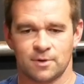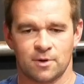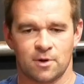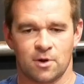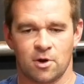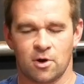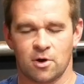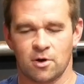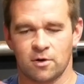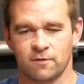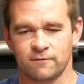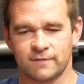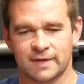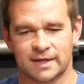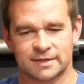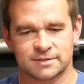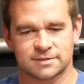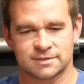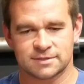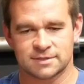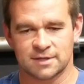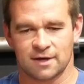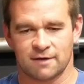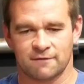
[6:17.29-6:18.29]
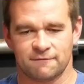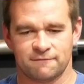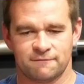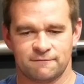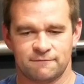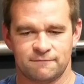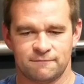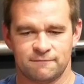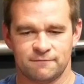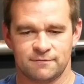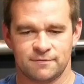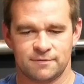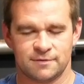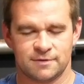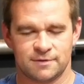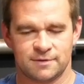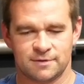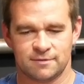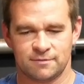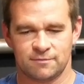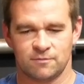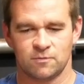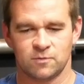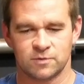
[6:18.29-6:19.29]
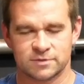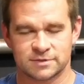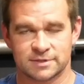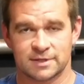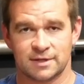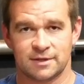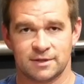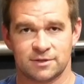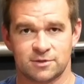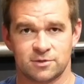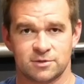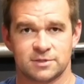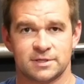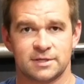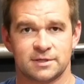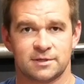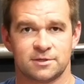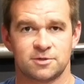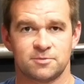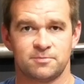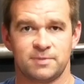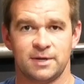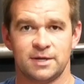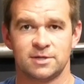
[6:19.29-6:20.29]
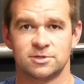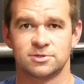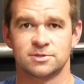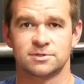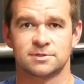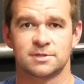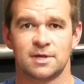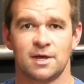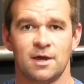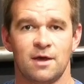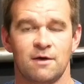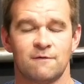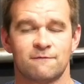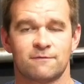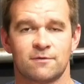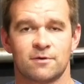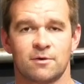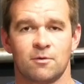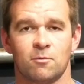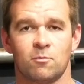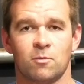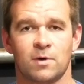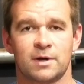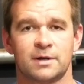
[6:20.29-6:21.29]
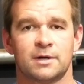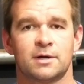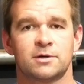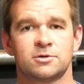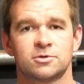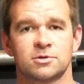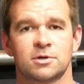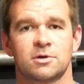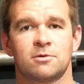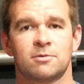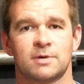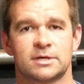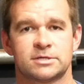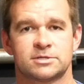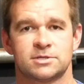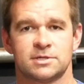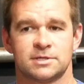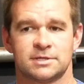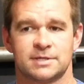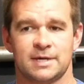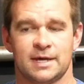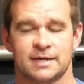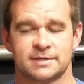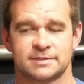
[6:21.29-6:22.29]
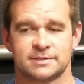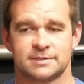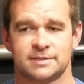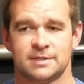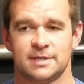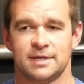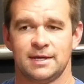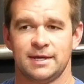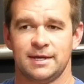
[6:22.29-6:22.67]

All that stuff was 1,300 pages for a 100 question test.